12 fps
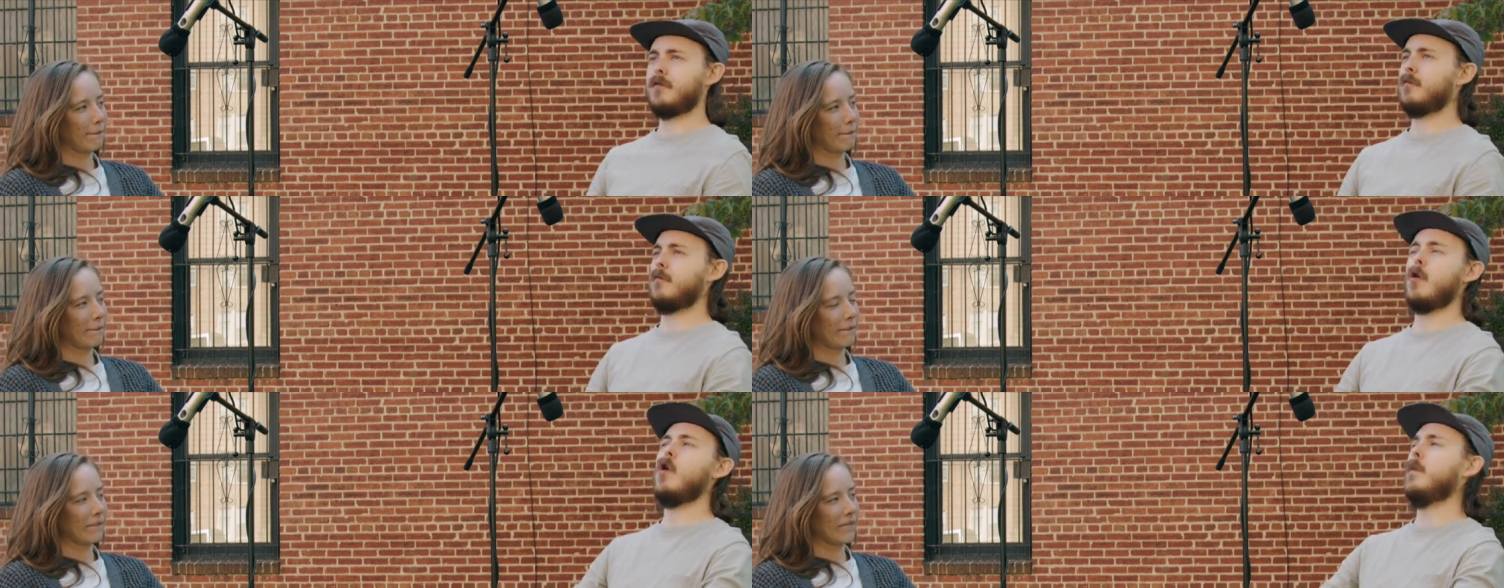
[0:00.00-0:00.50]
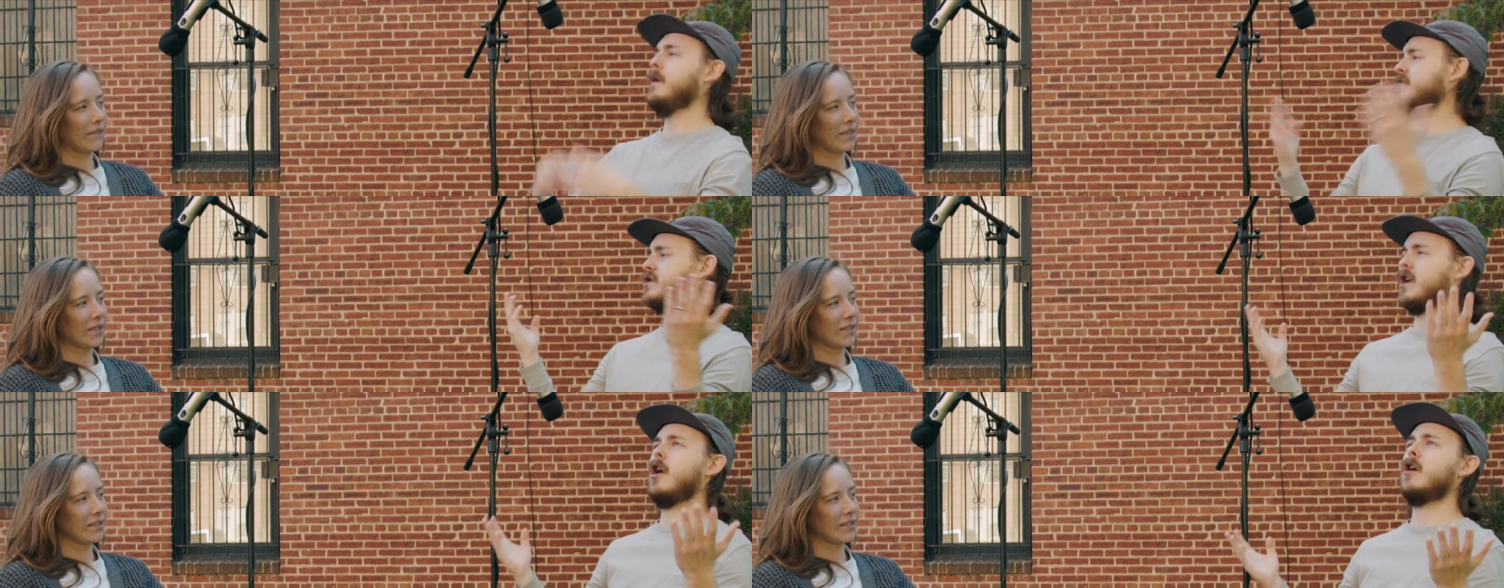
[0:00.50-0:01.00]
Speaker 1: throw a
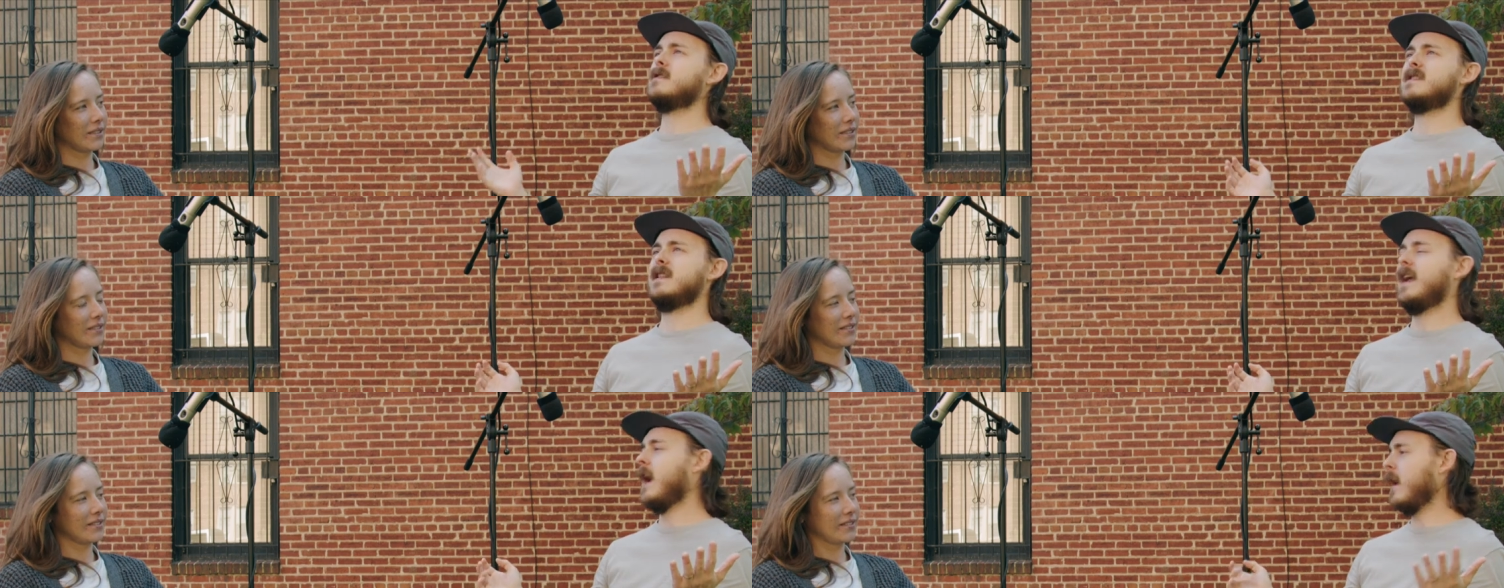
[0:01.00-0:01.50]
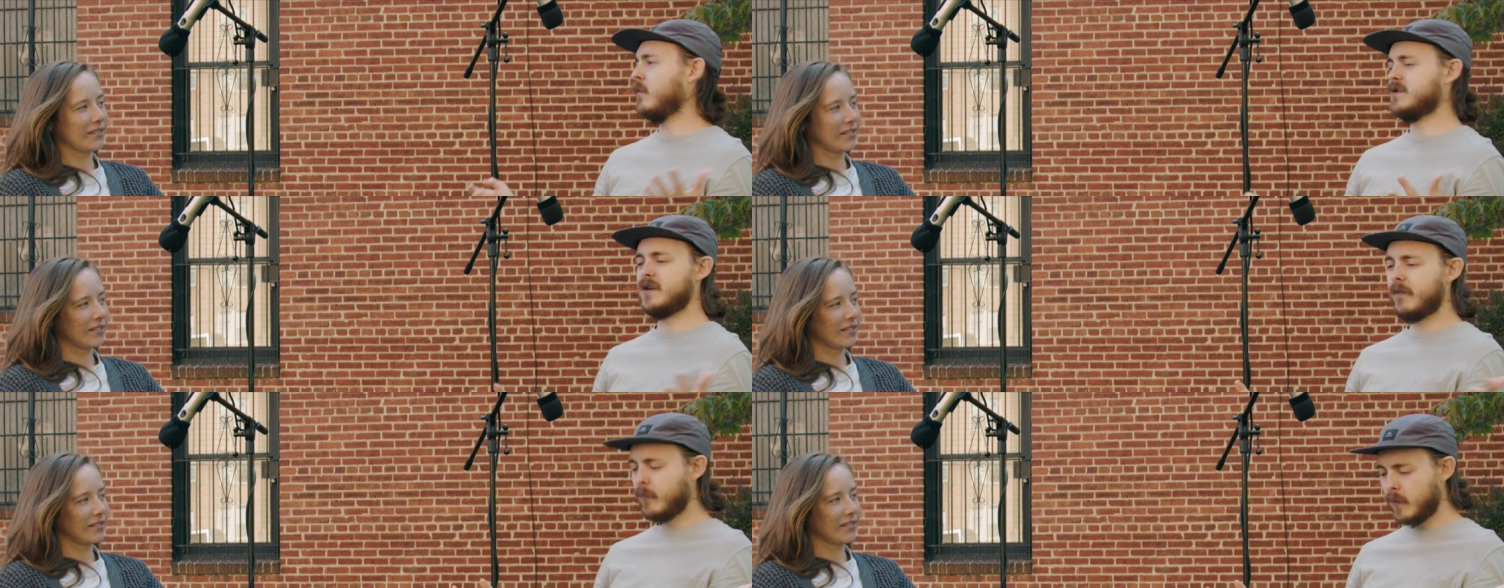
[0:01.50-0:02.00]
bunch of cards in the air and
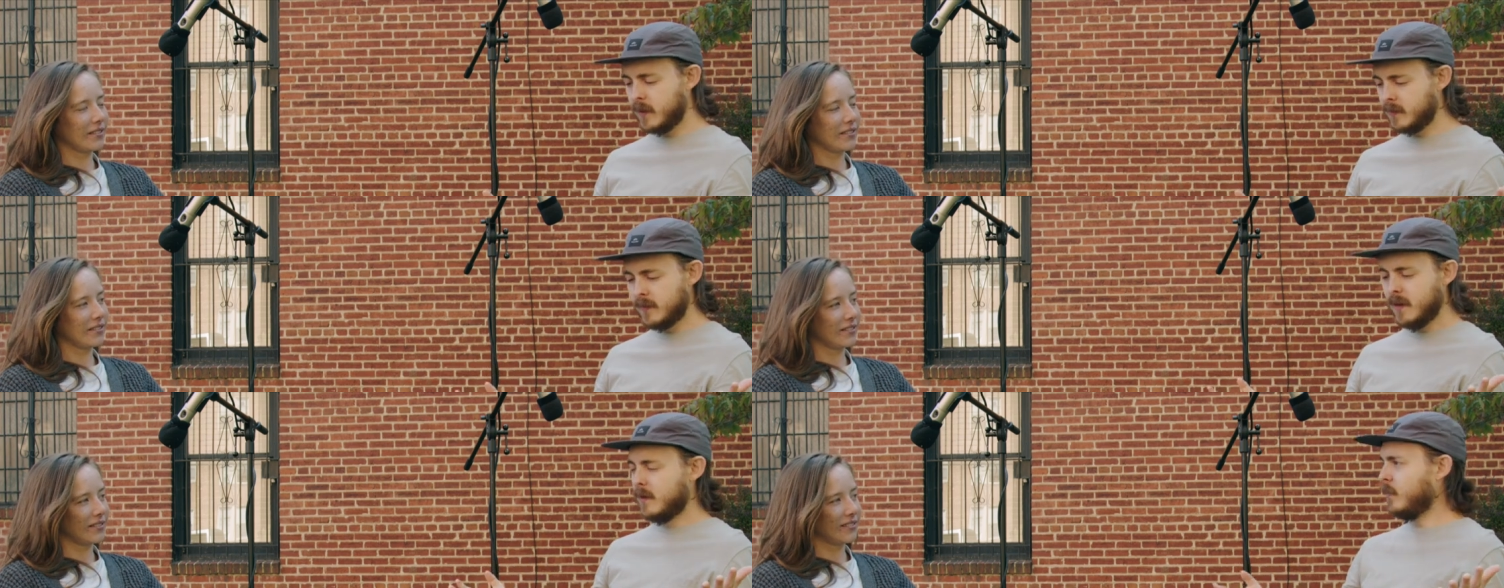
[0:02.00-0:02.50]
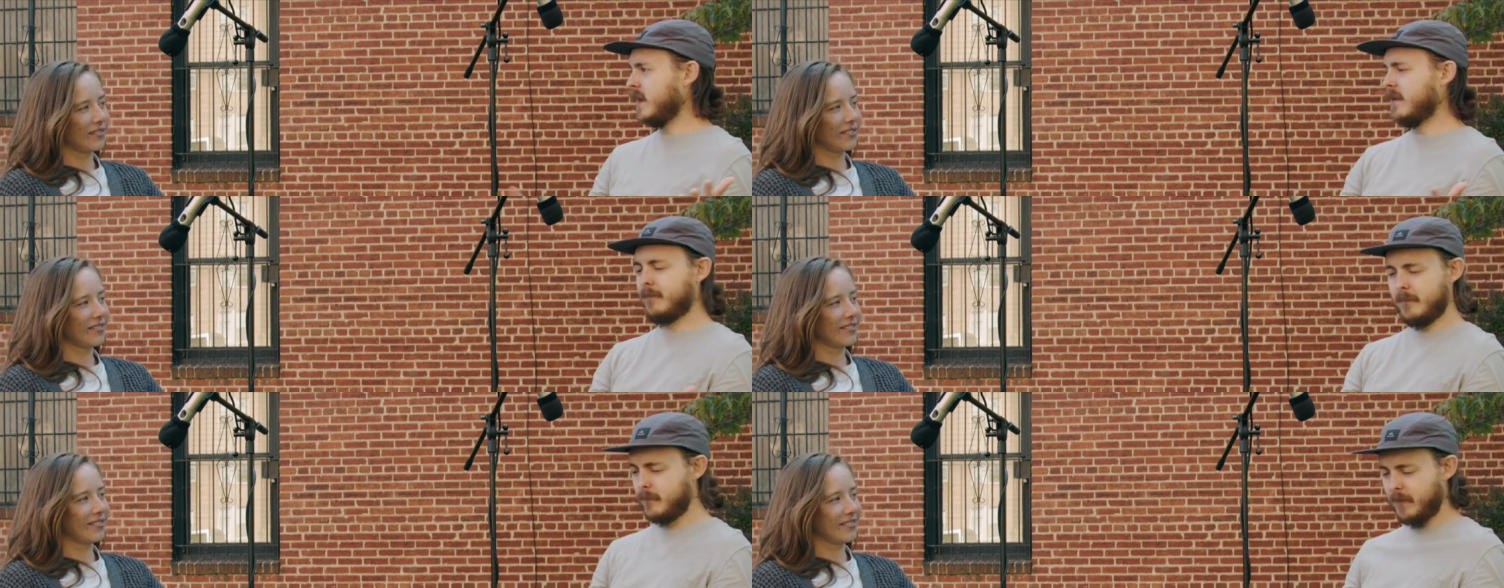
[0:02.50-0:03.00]
whichever one we
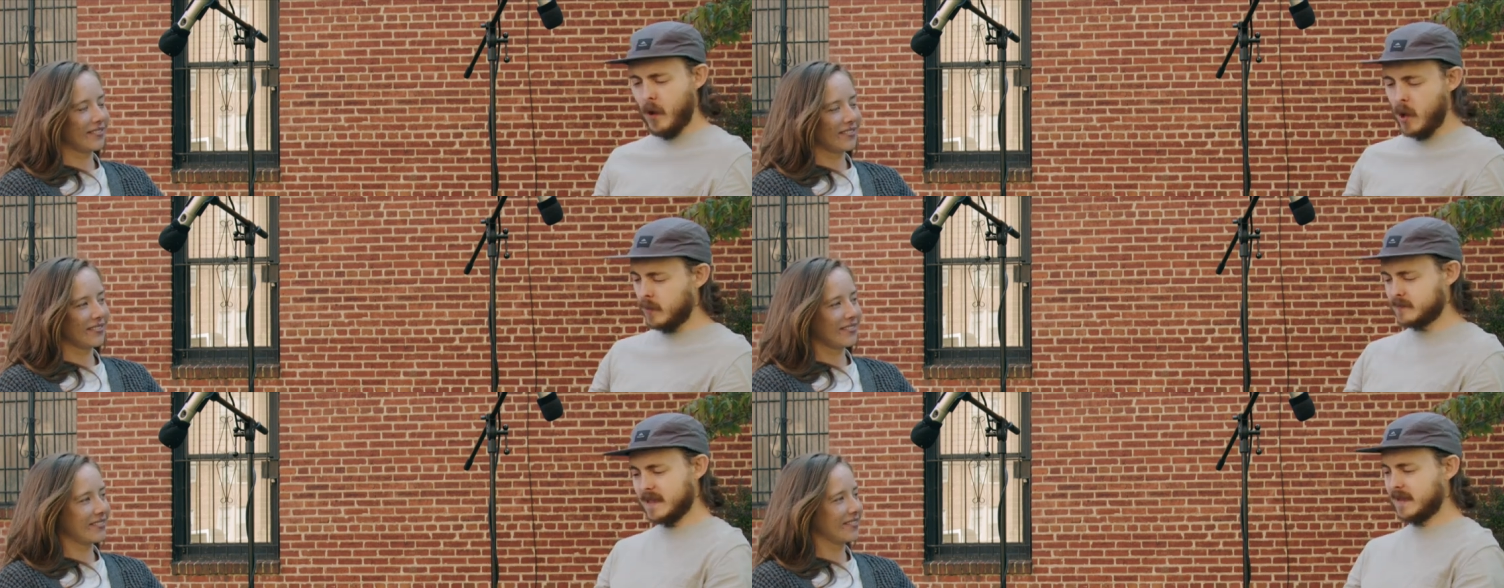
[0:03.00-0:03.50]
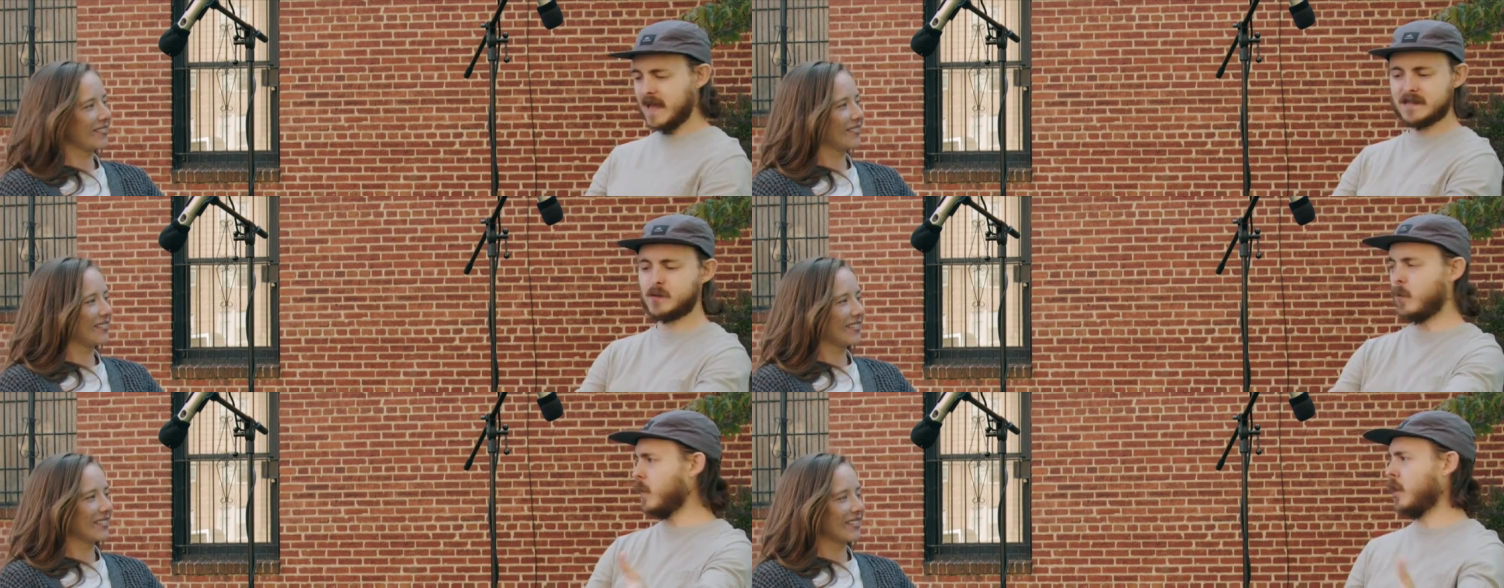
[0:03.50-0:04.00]
falls like
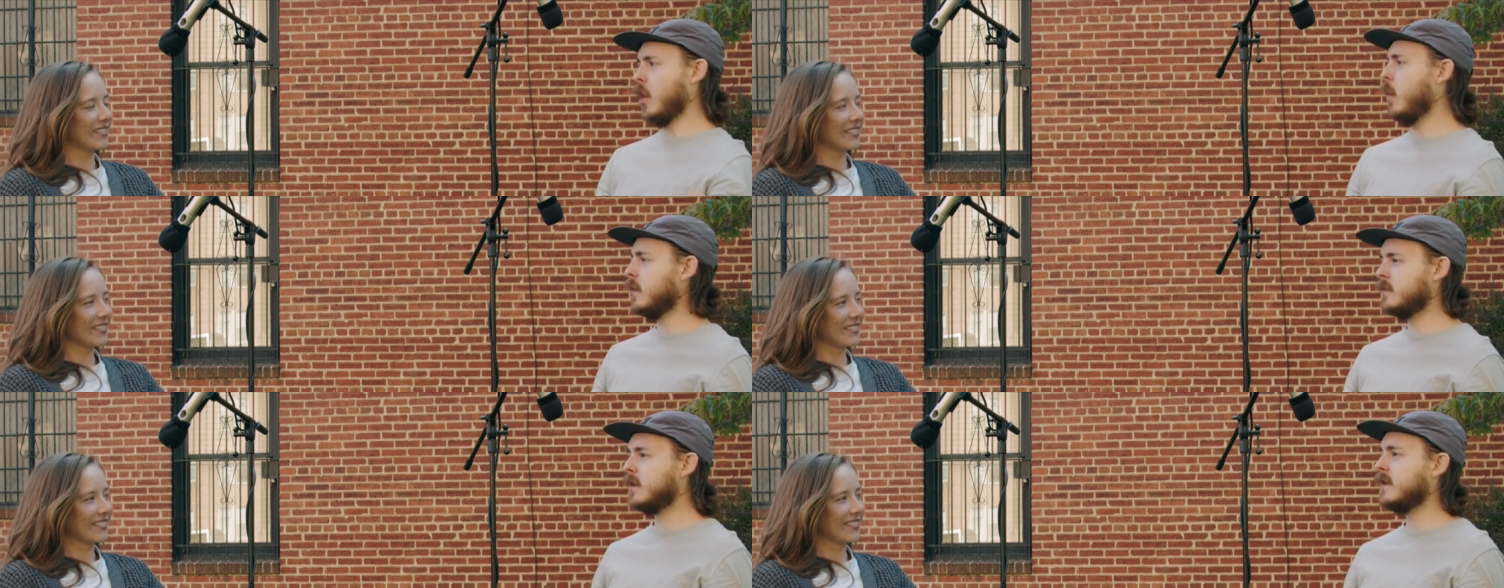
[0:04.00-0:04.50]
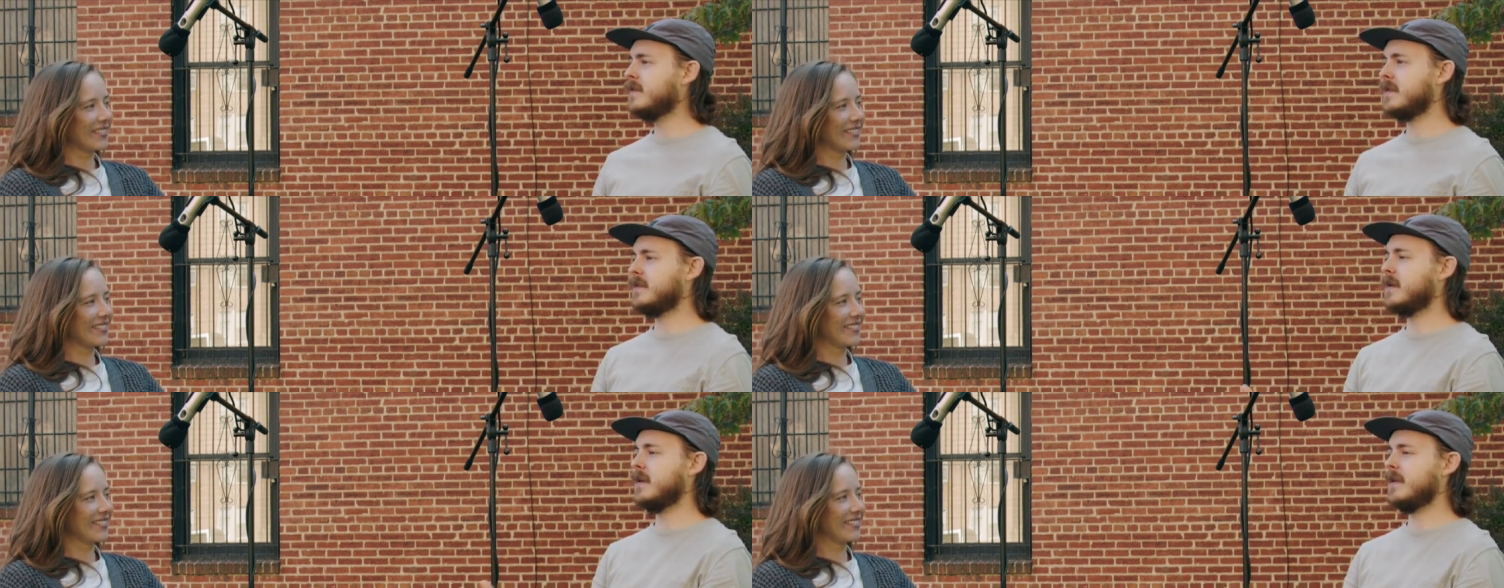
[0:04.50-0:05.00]
that's what we're going
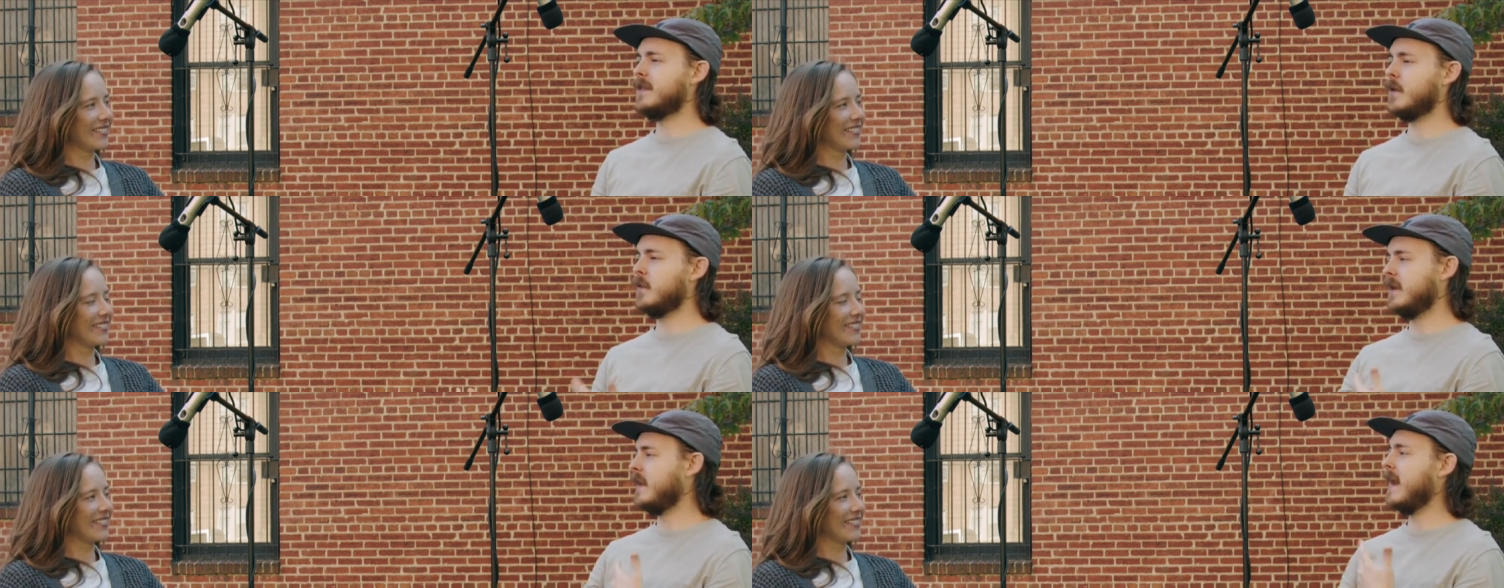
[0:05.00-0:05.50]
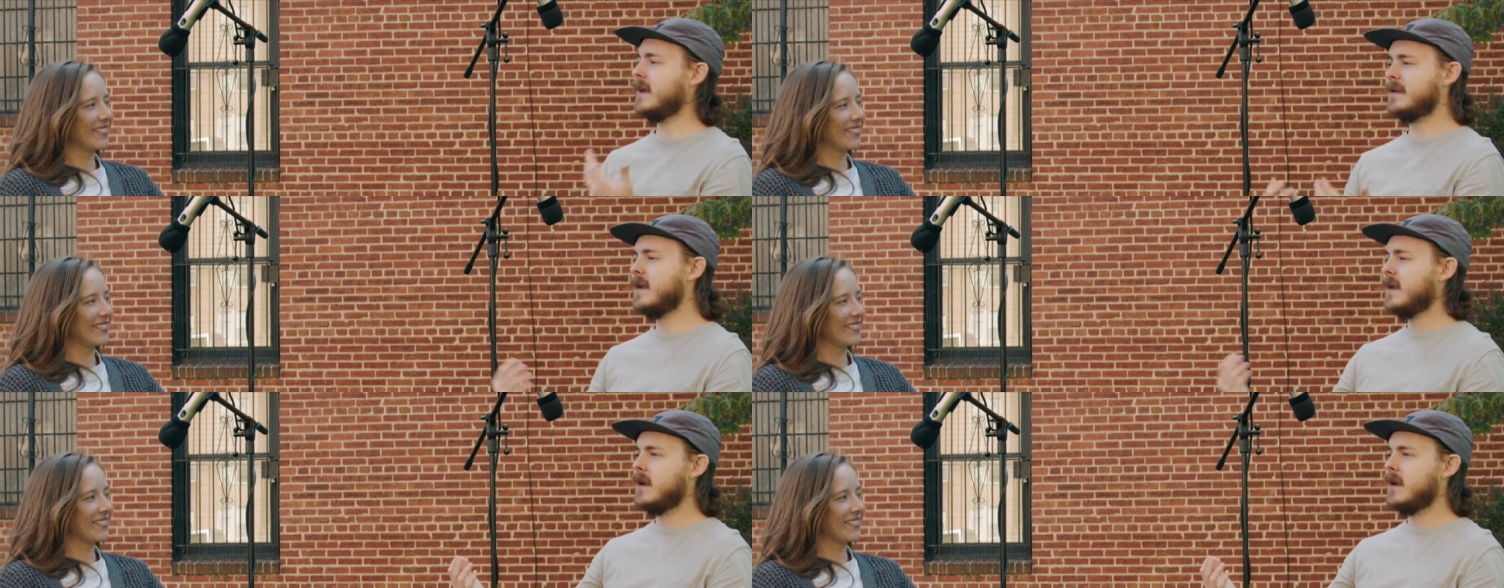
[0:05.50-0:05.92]
with that that we had